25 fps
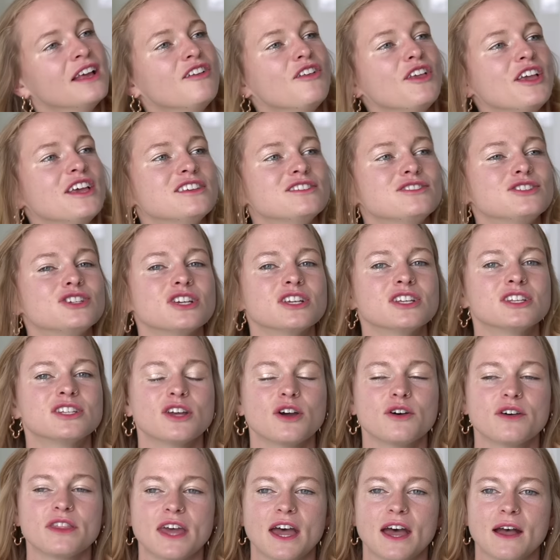is just
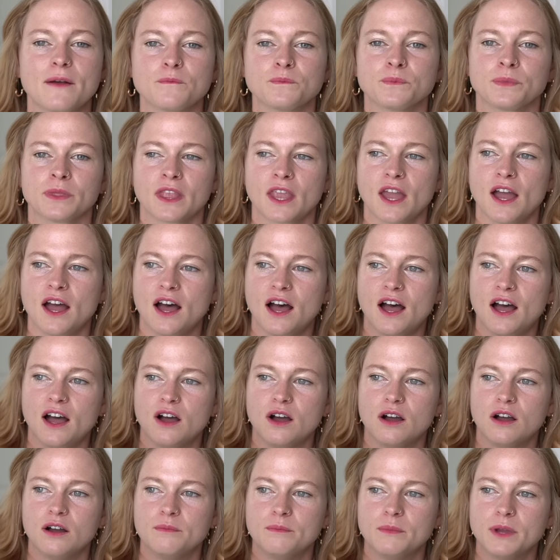so that
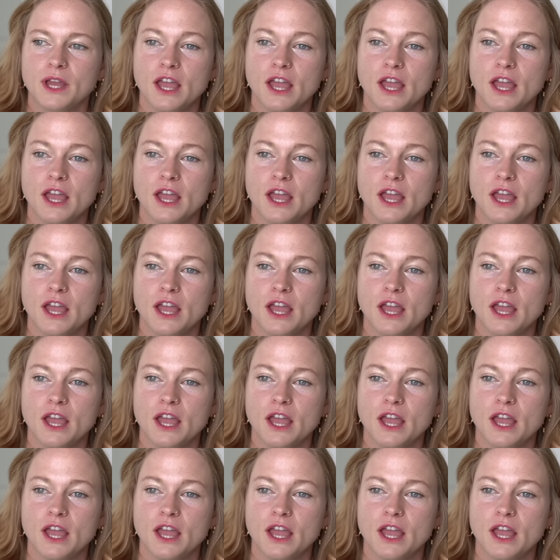um,